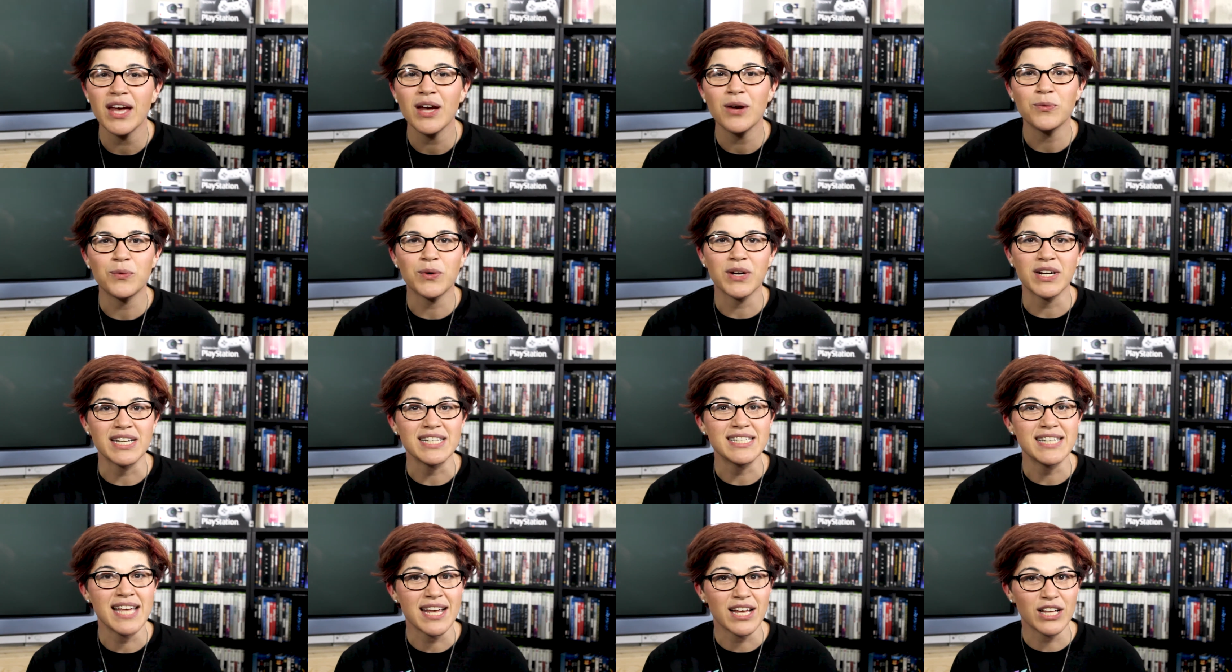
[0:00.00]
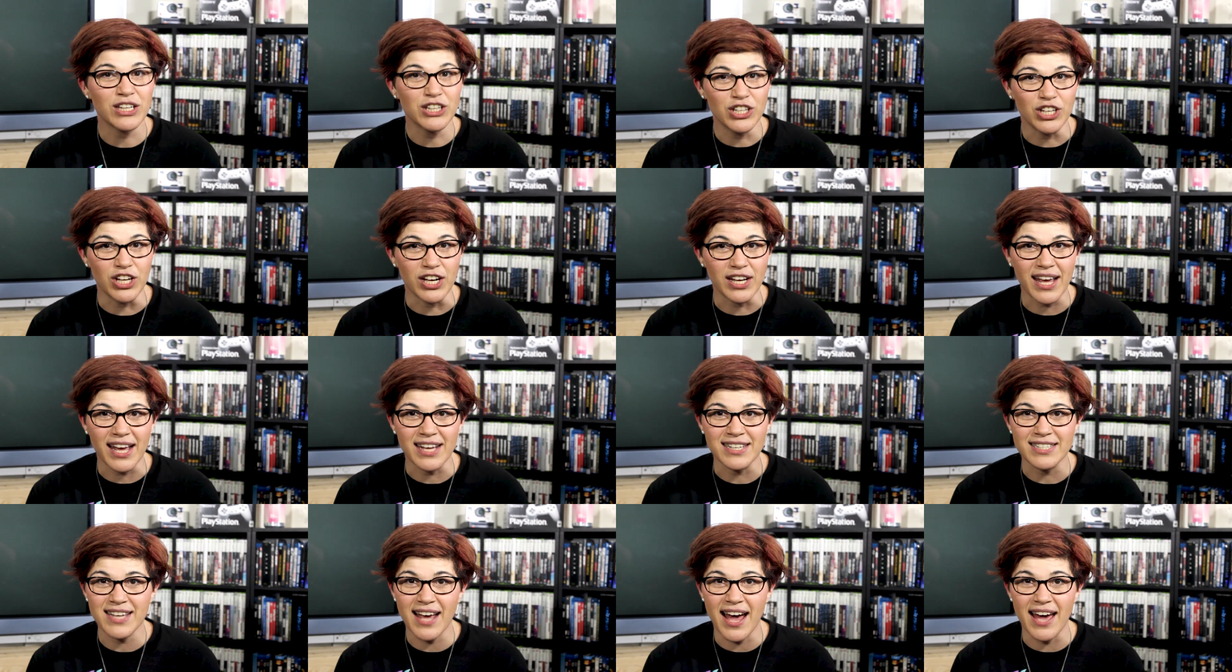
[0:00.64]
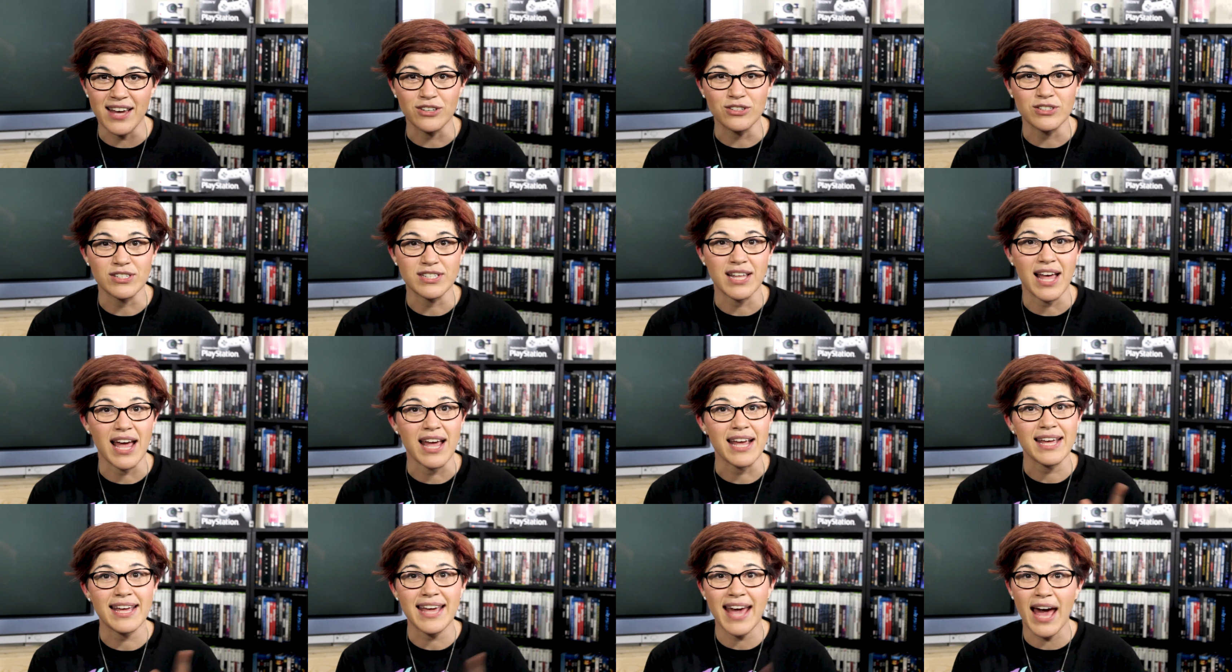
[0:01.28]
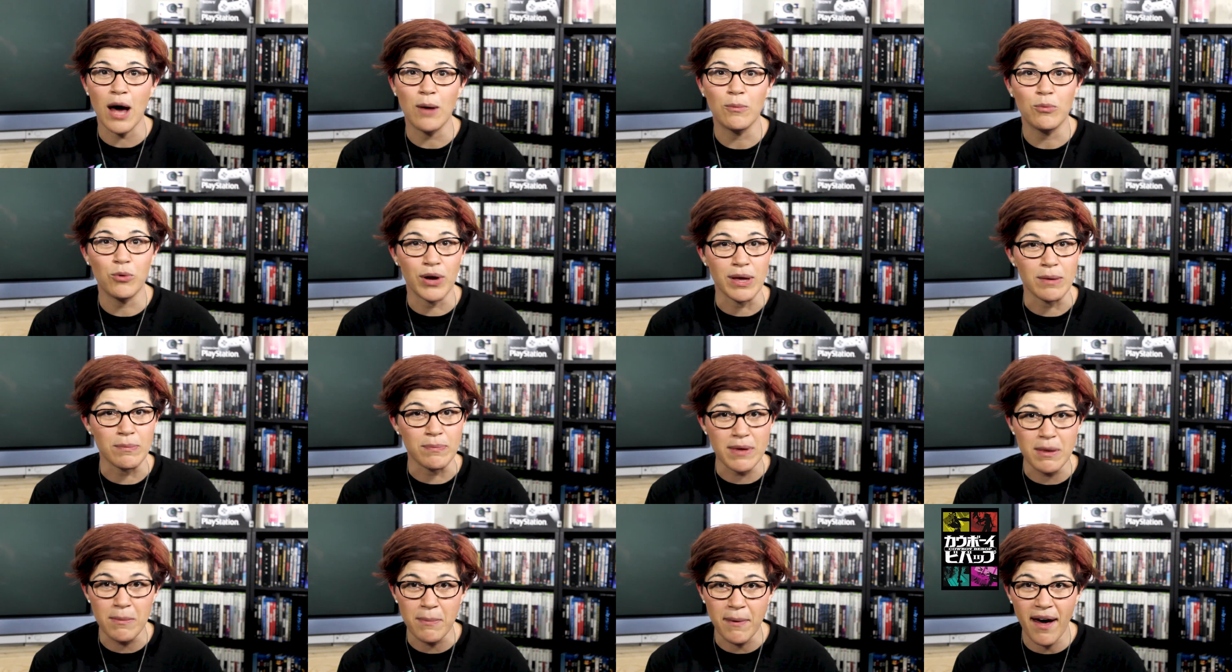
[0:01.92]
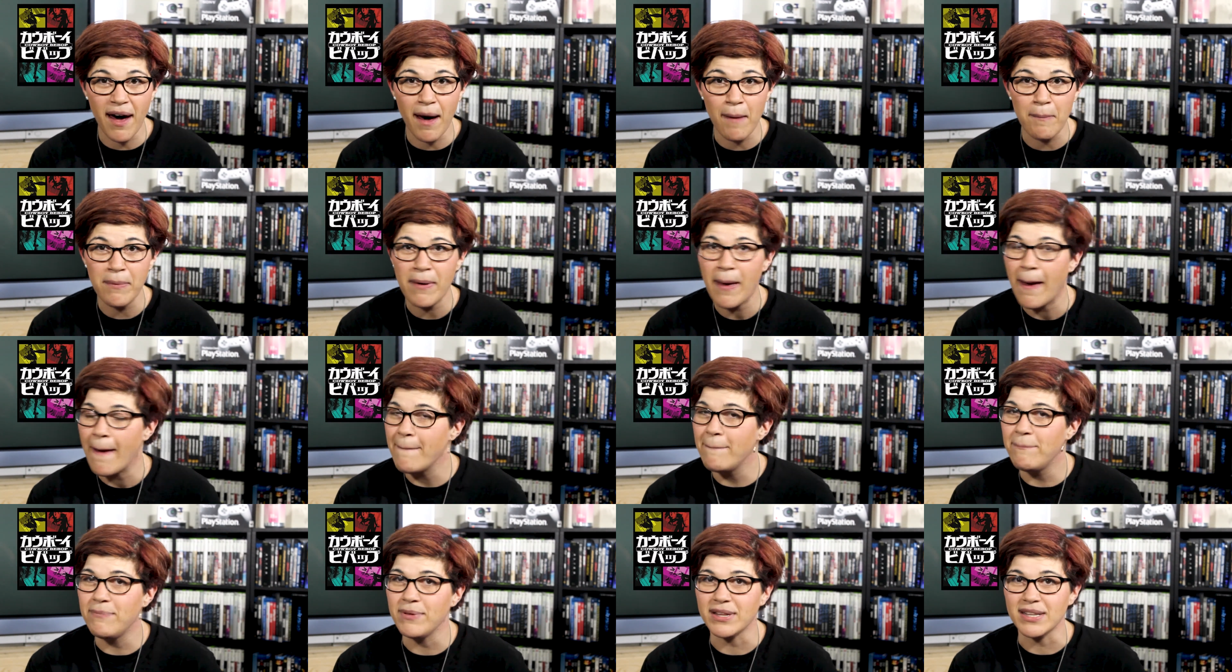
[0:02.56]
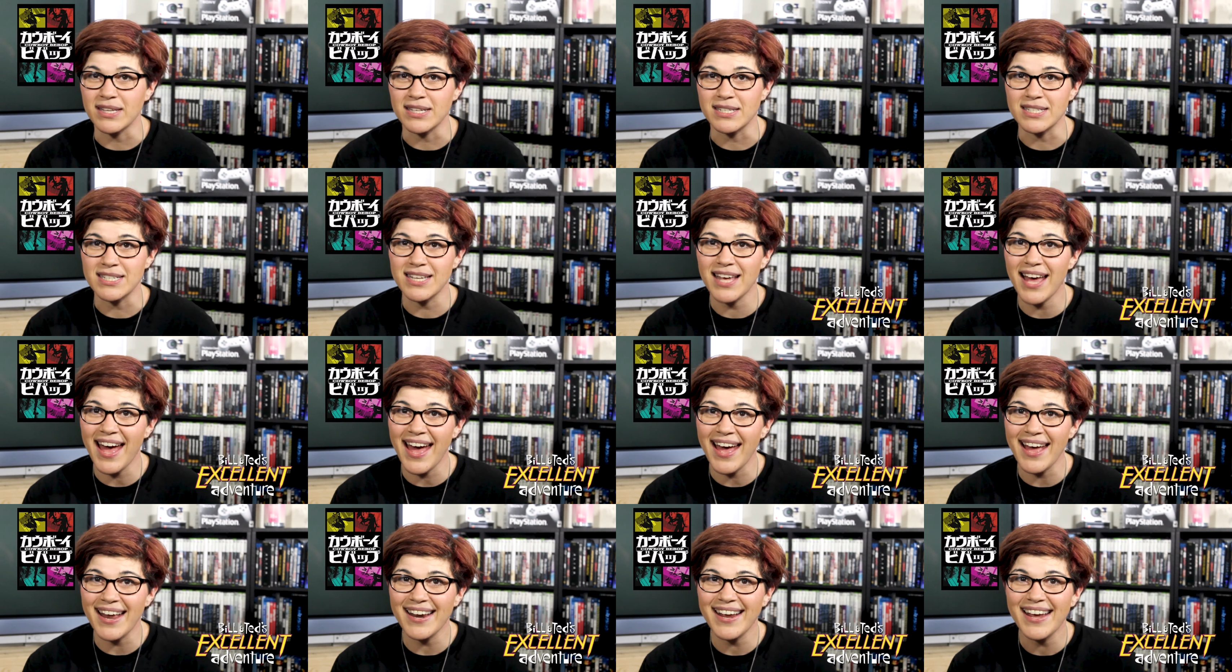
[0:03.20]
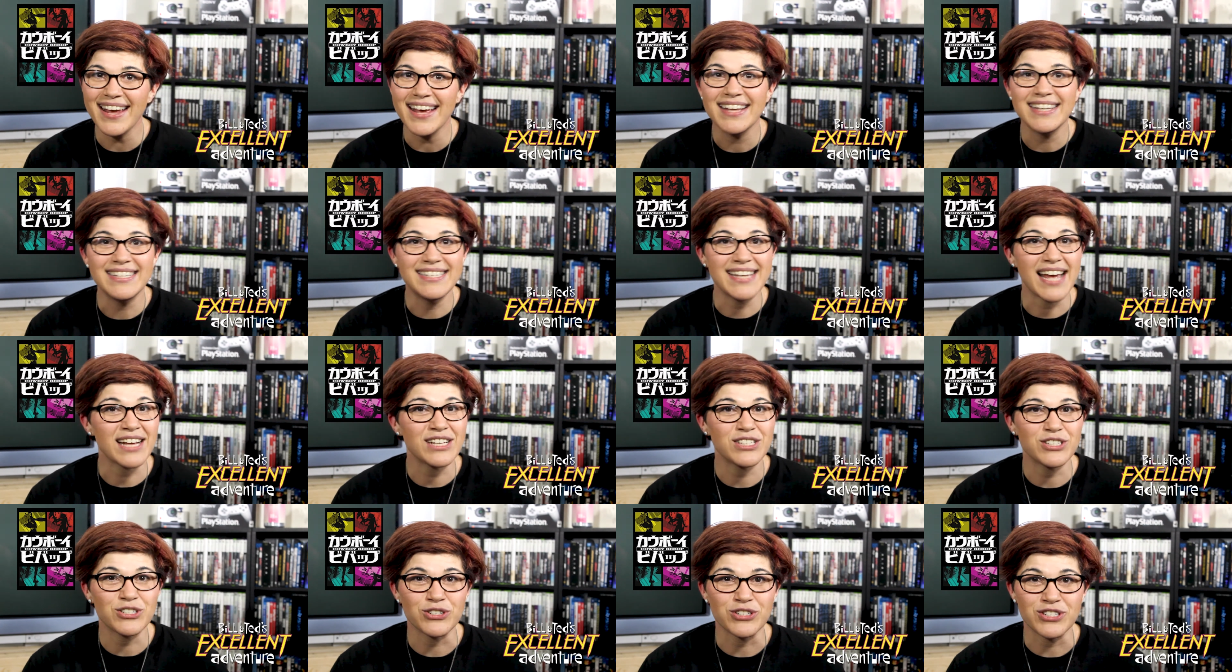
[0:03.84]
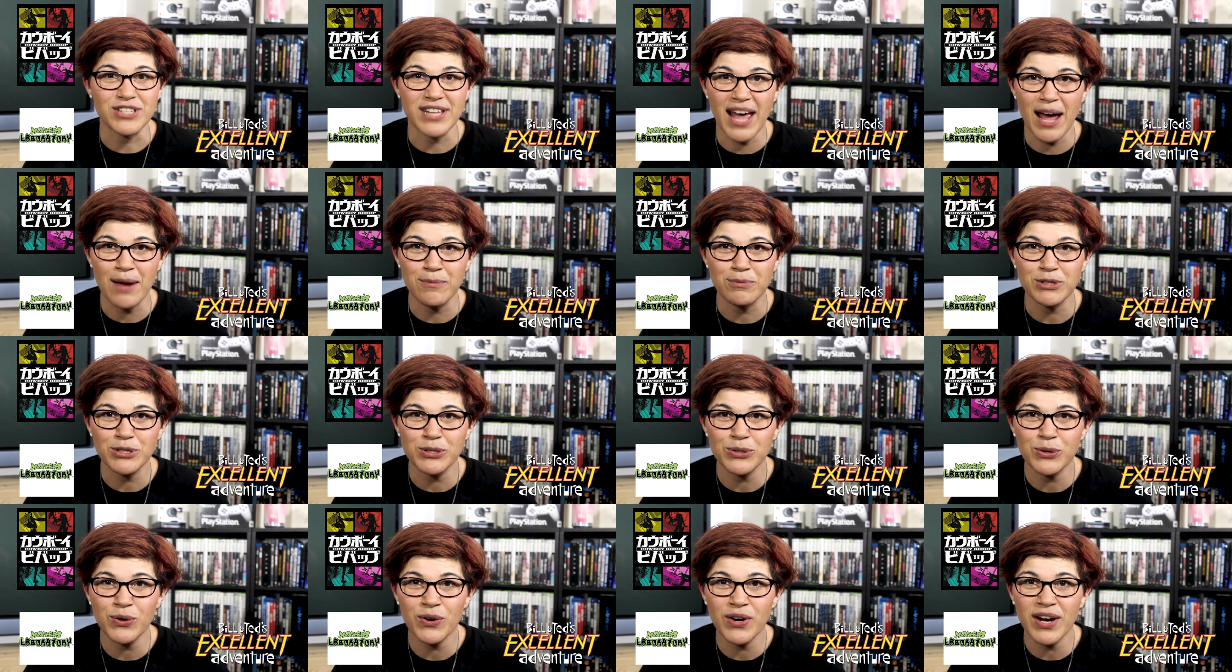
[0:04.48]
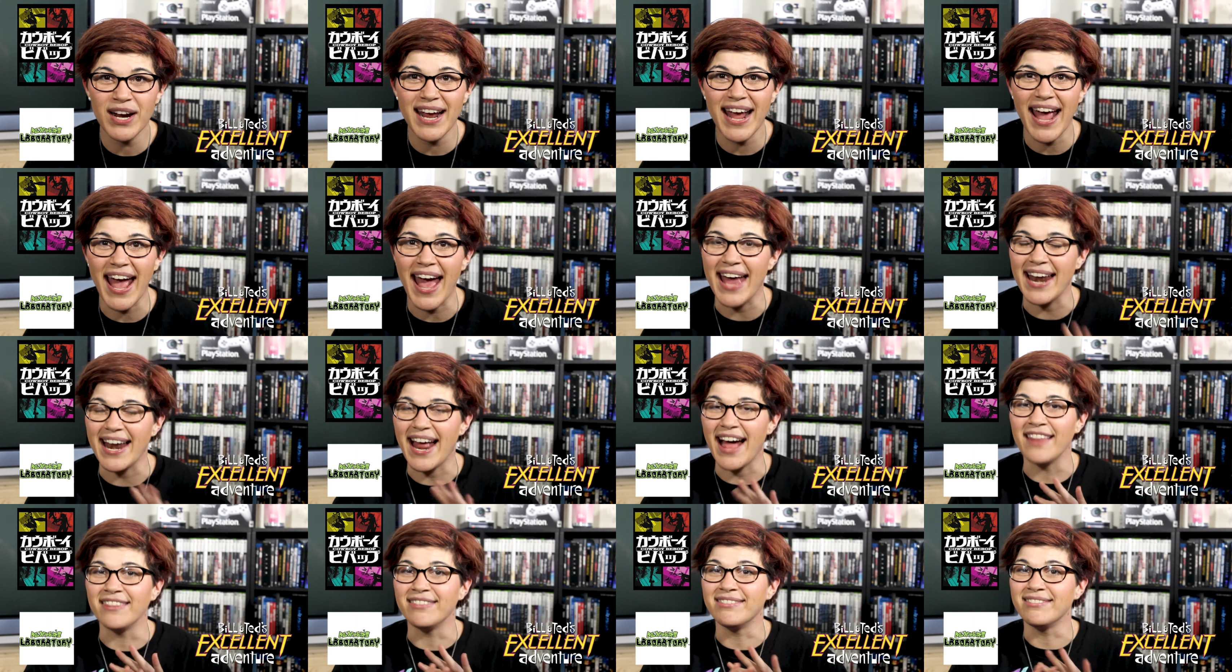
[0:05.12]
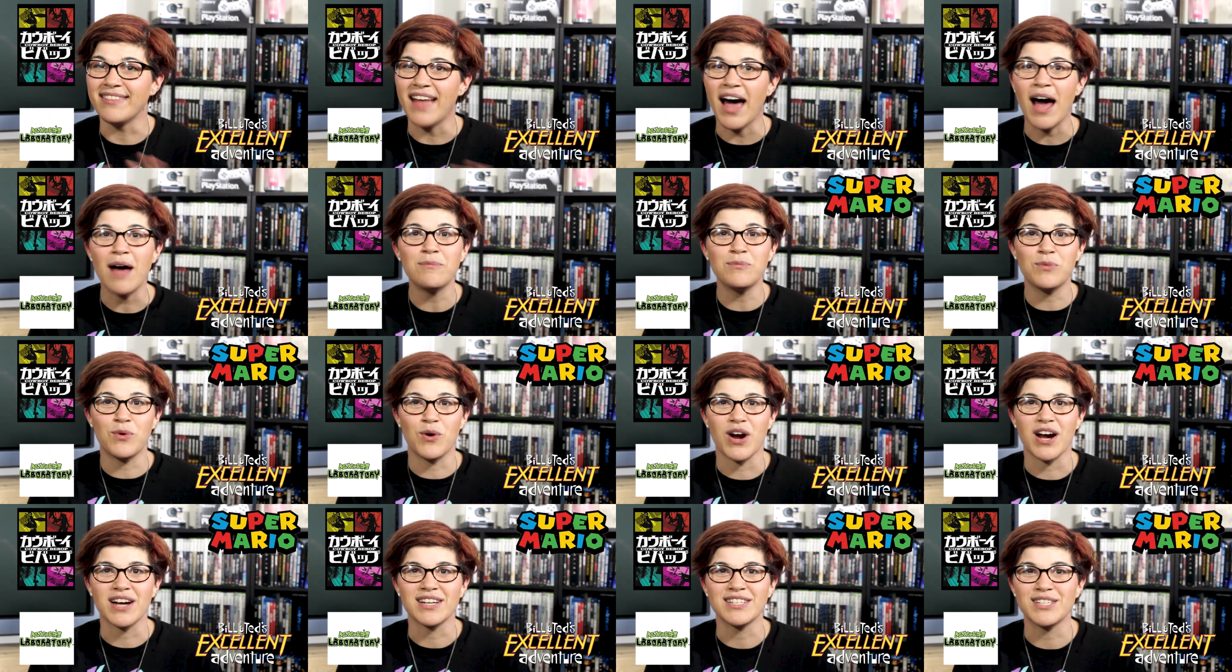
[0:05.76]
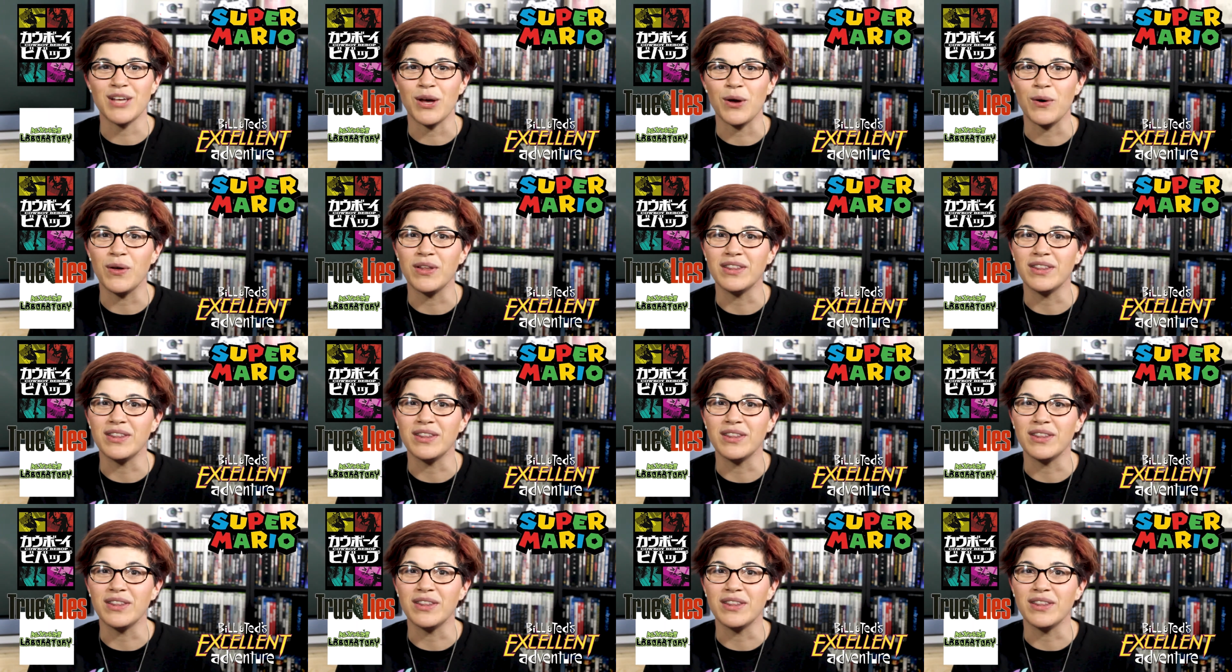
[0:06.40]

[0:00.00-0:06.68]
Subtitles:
We're going to take a look at titles like Cowboy Bebop, Bill and Ted, Dexter's Laboratory, and a lot more. So